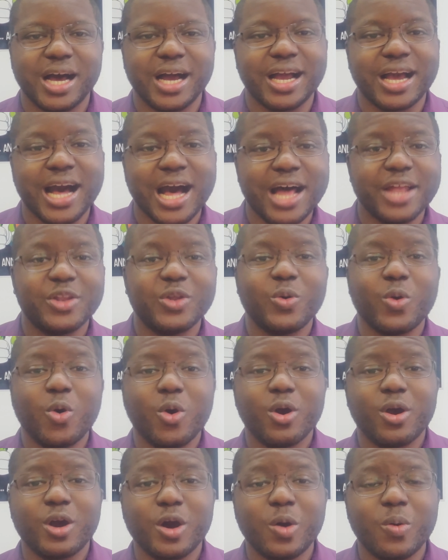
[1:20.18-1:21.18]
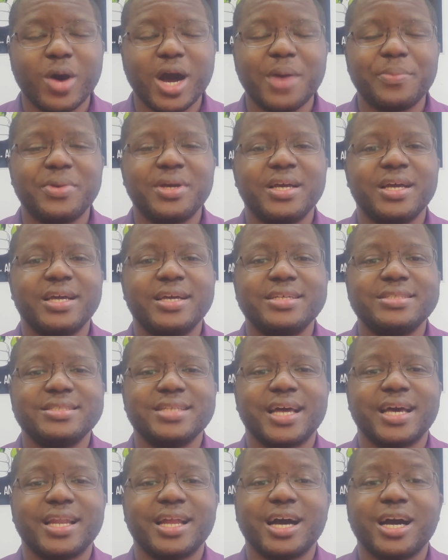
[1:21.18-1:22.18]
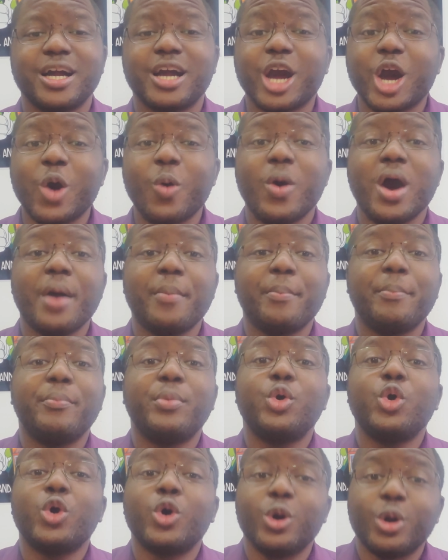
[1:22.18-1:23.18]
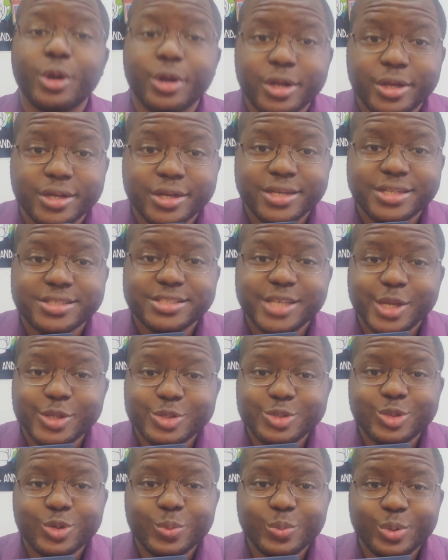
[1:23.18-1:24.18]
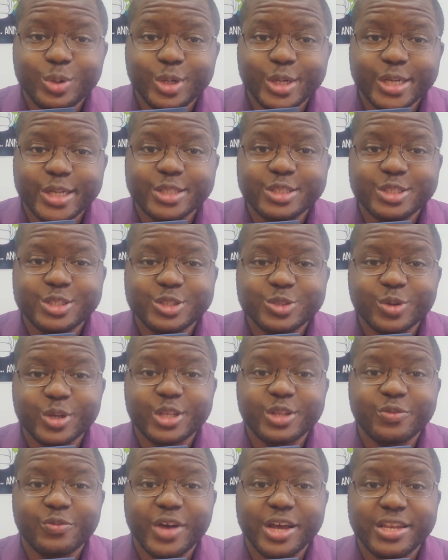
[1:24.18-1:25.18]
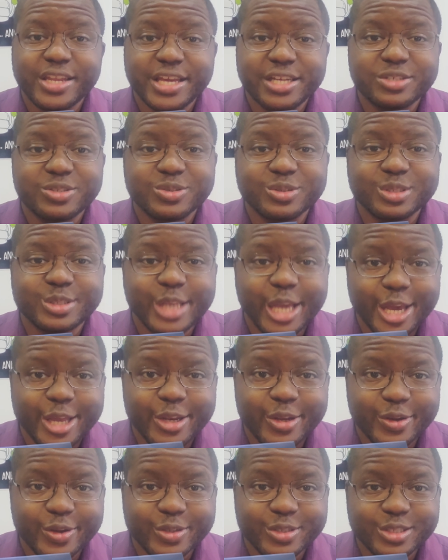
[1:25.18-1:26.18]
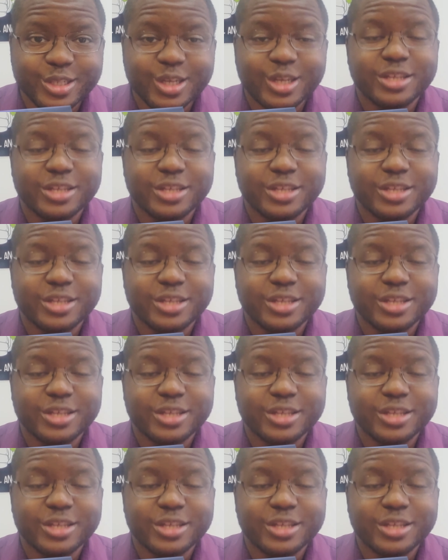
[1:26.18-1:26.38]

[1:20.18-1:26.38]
a condo or a co-op is that a co-op board tends to put in strict financial standards